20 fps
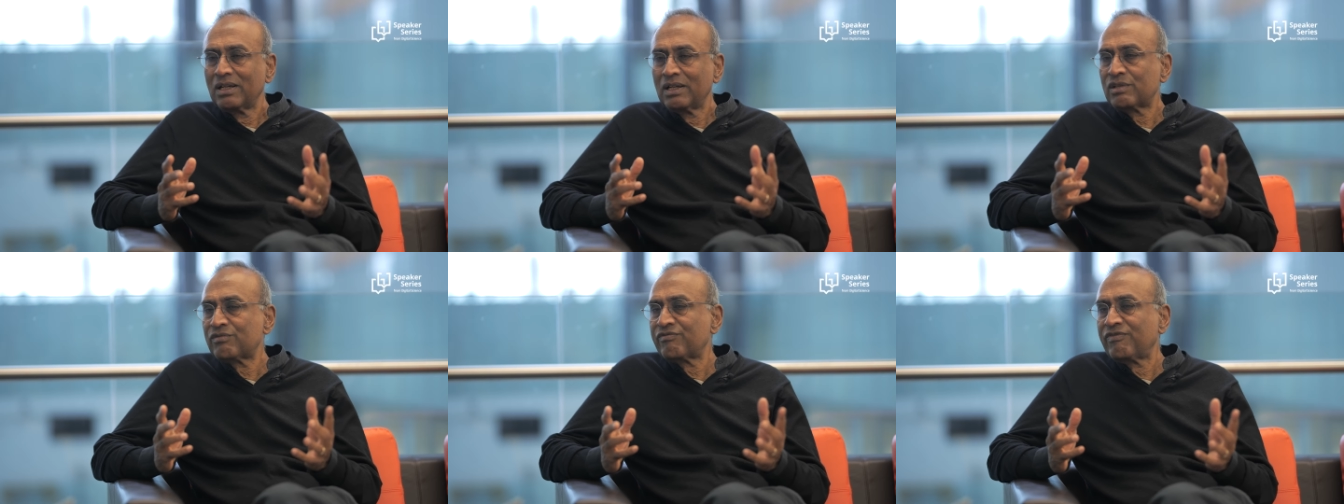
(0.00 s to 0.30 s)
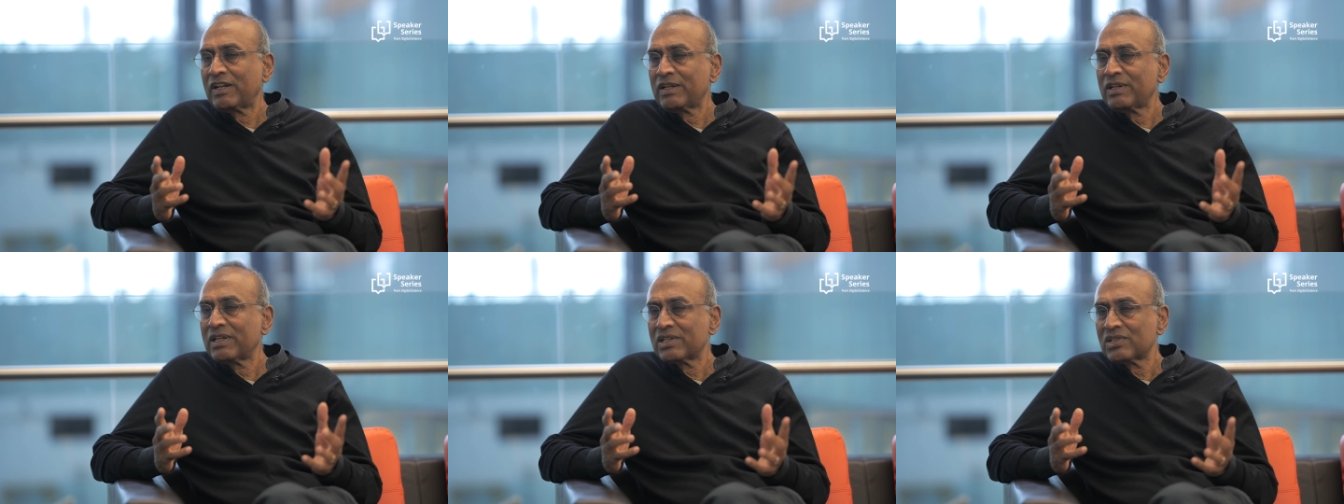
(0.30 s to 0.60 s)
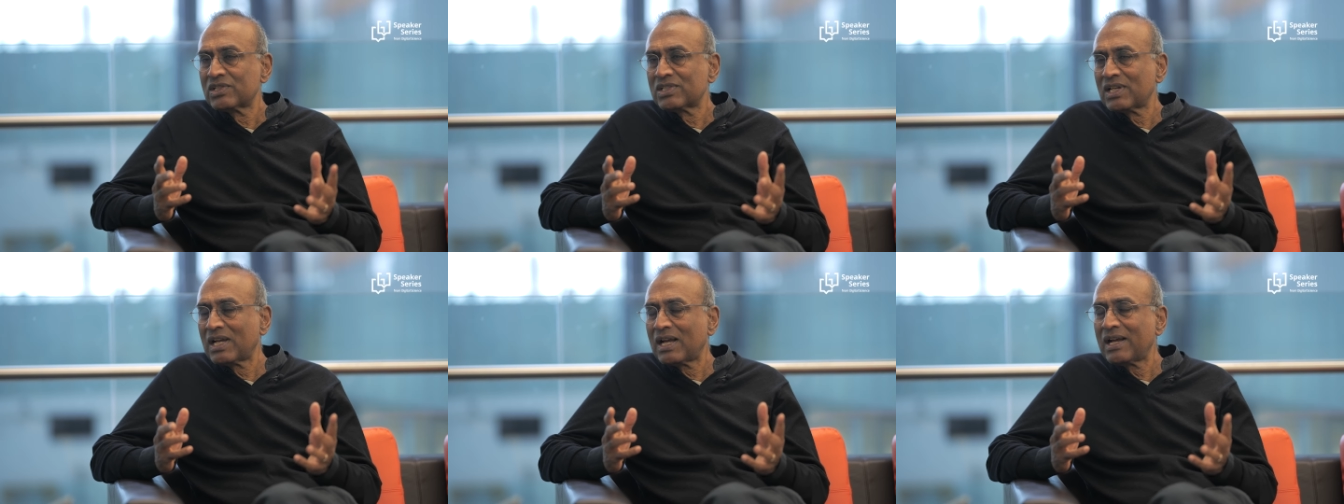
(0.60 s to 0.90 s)
is
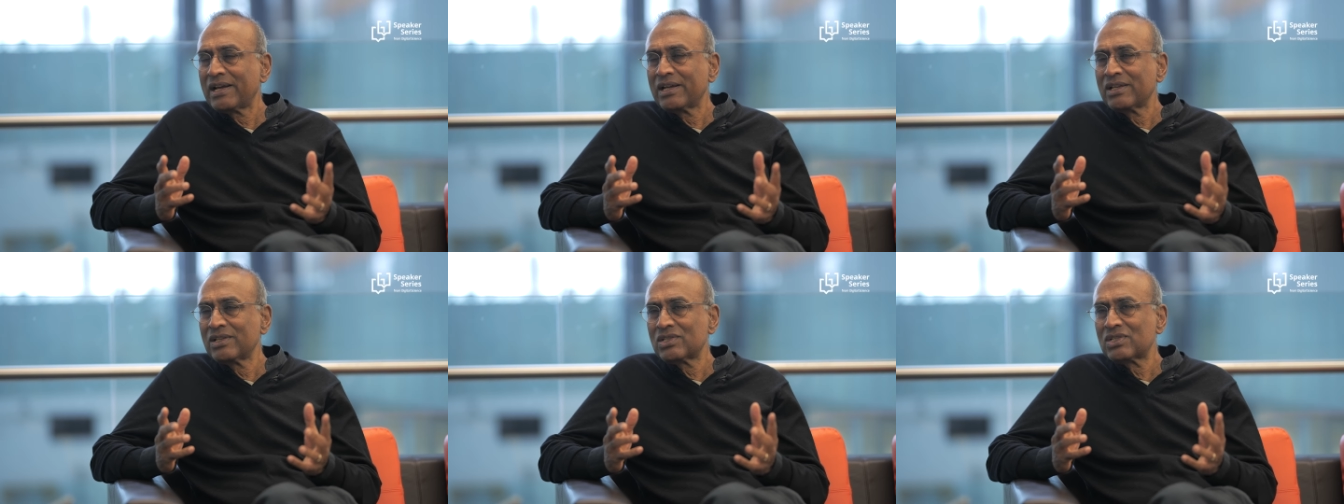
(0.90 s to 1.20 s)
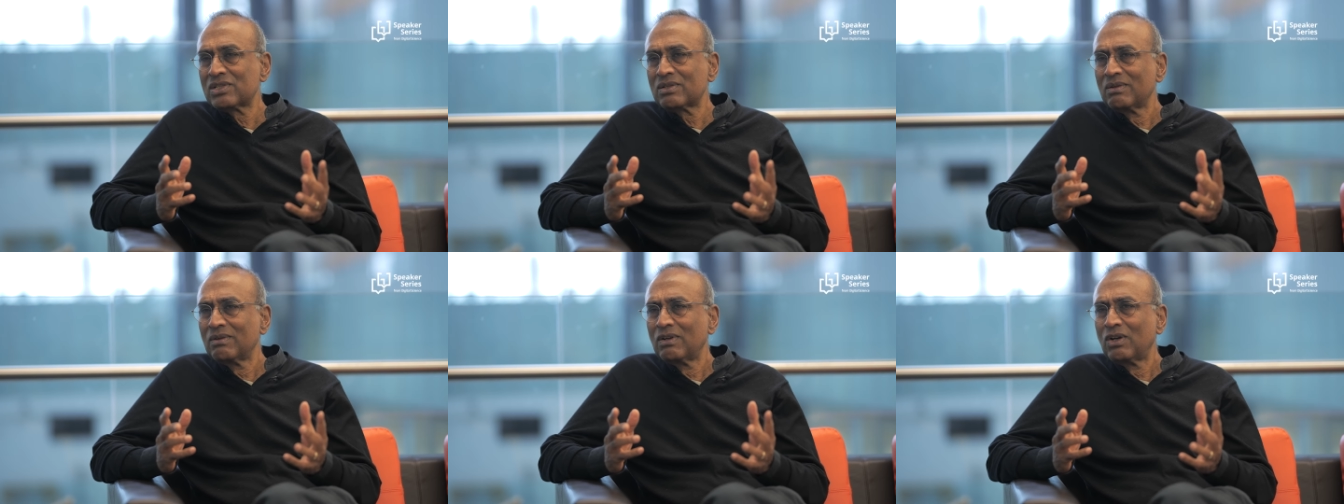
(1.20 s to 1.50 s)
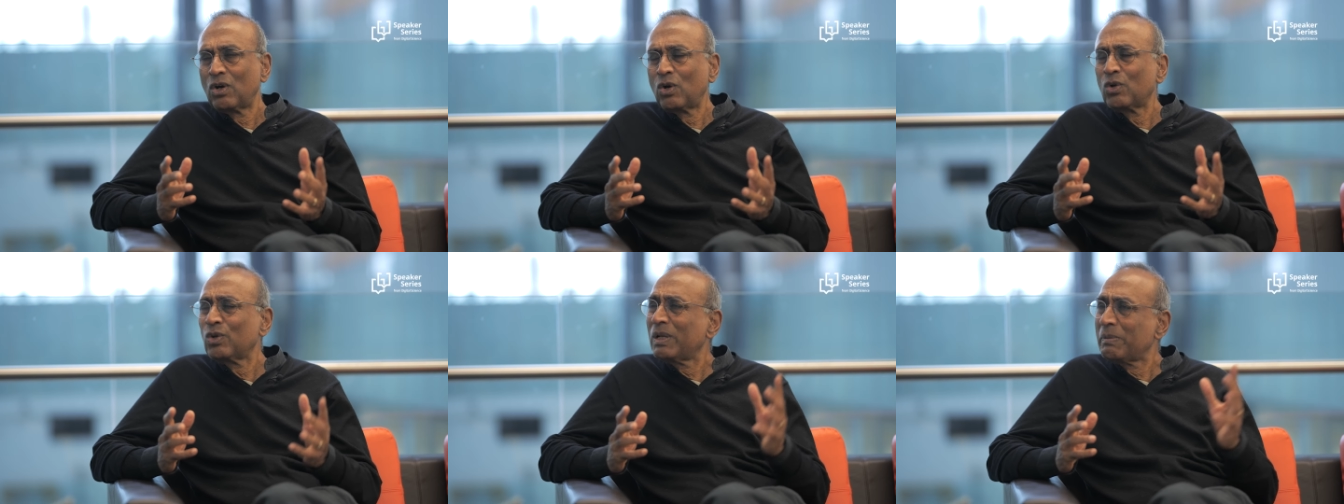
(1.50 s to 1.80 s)
funding science
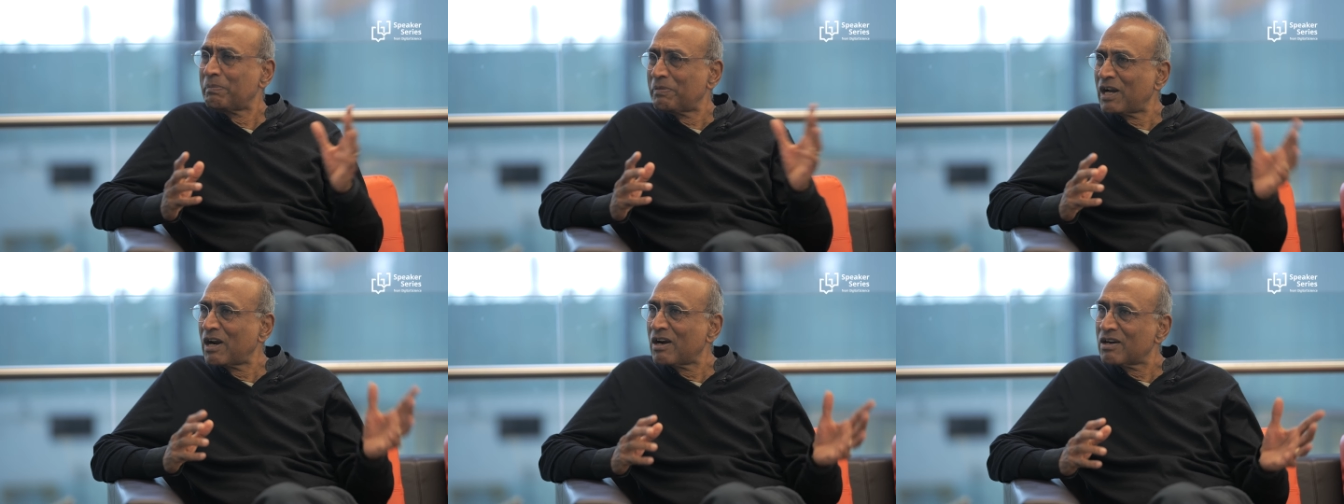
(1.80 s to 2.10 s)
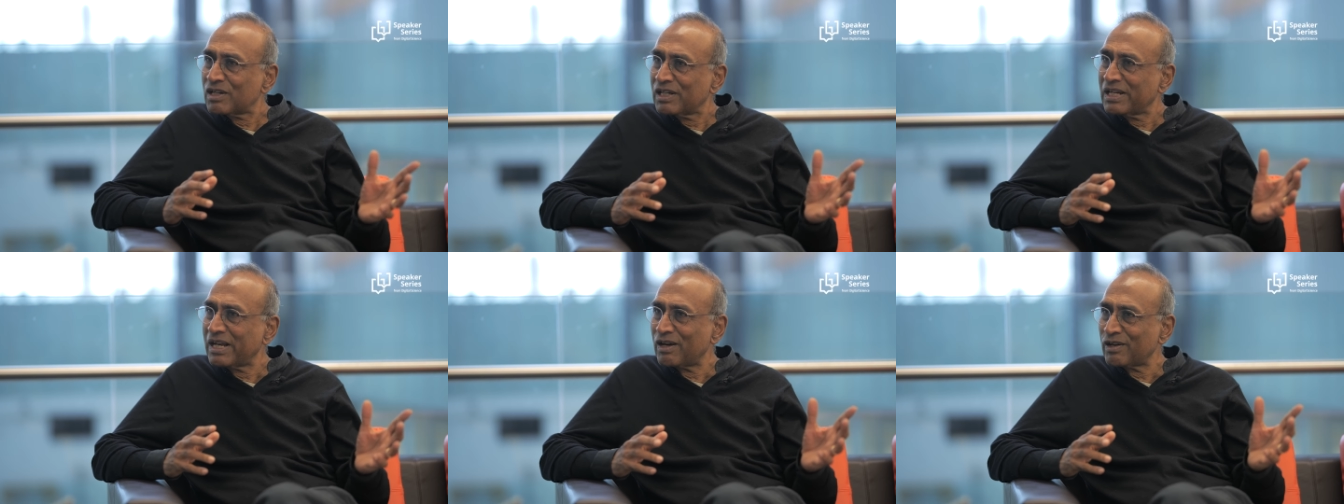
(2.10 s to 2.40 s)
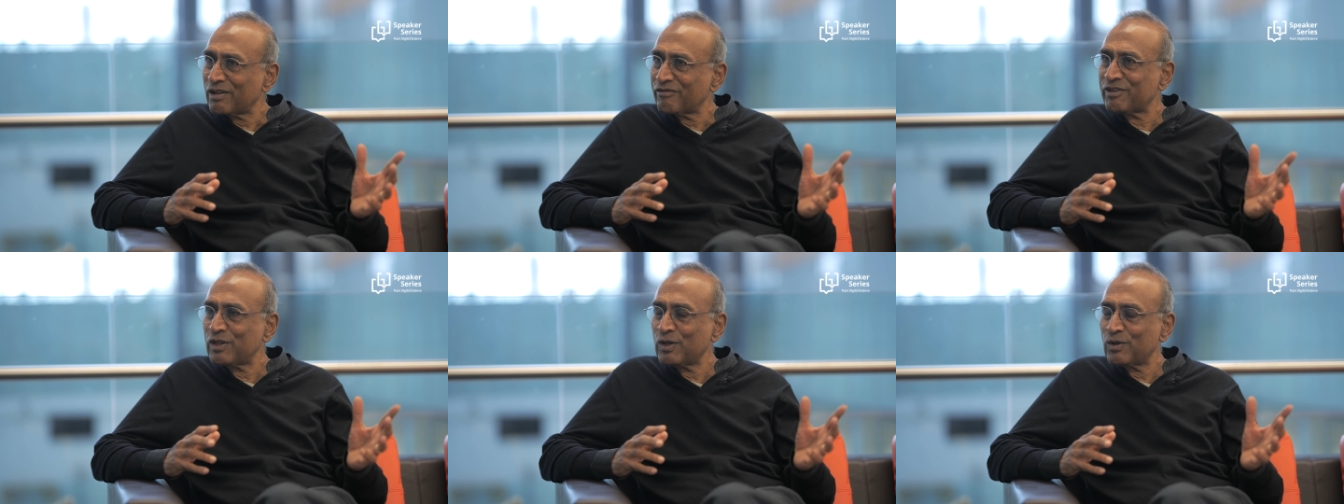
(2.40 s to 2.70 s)
only partly
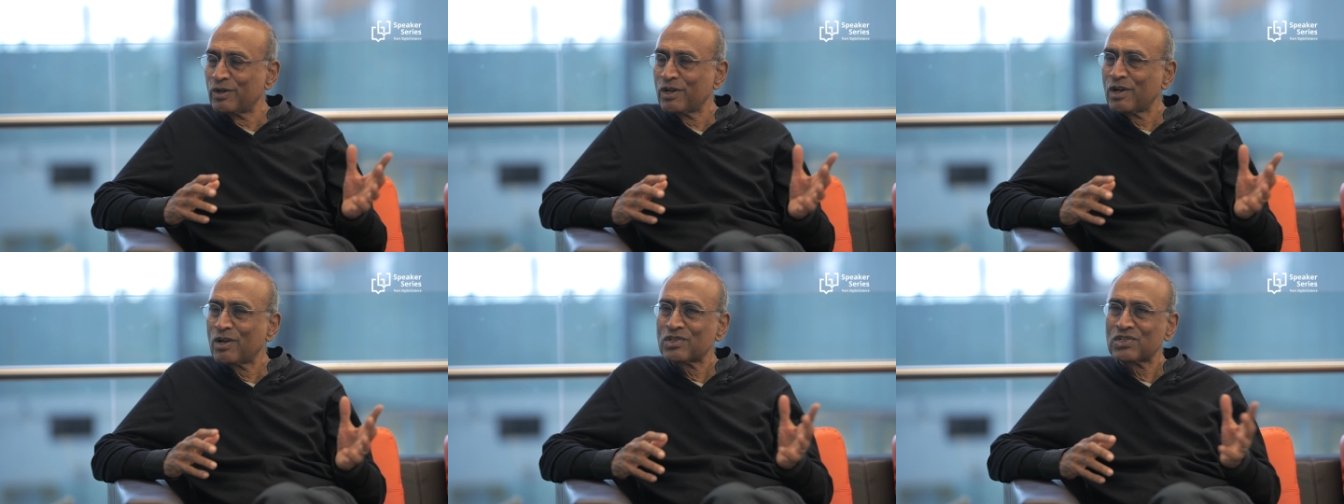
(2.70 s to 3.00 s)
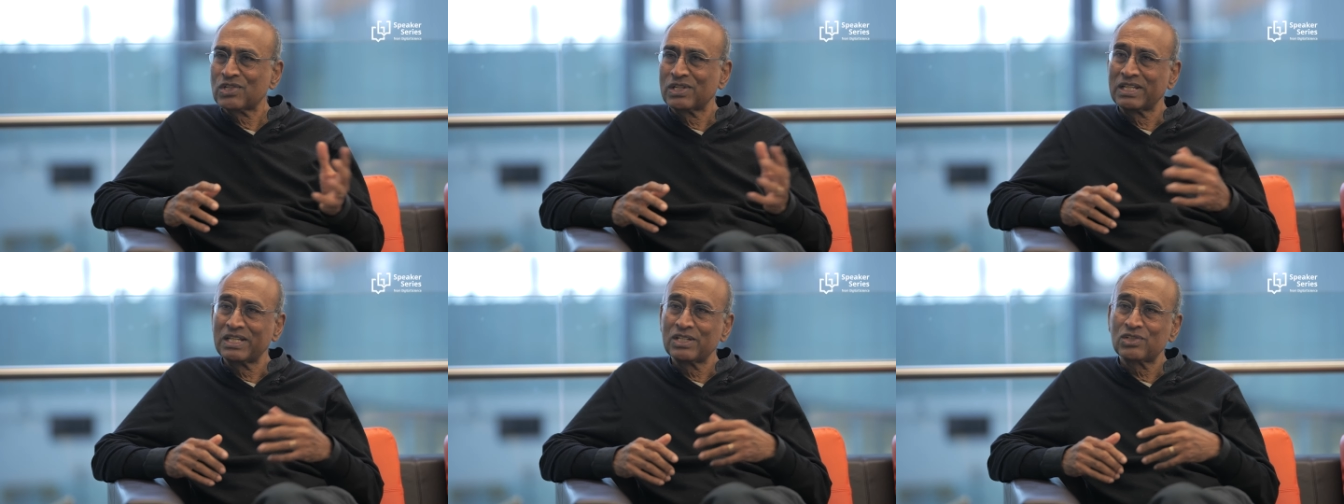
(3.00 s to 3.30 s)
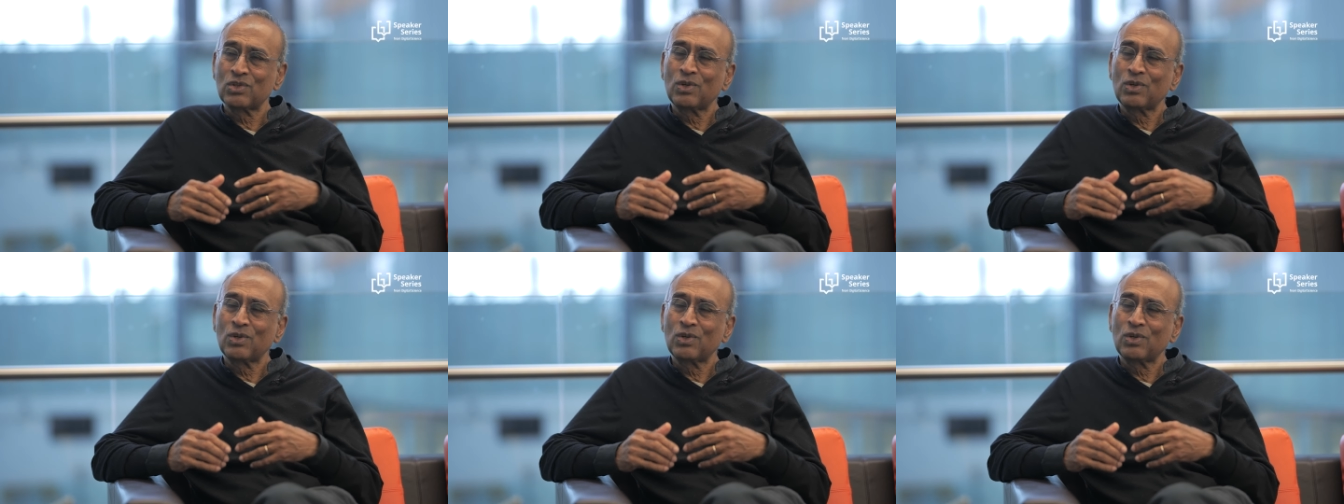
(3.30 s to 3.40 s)
out of curiosity.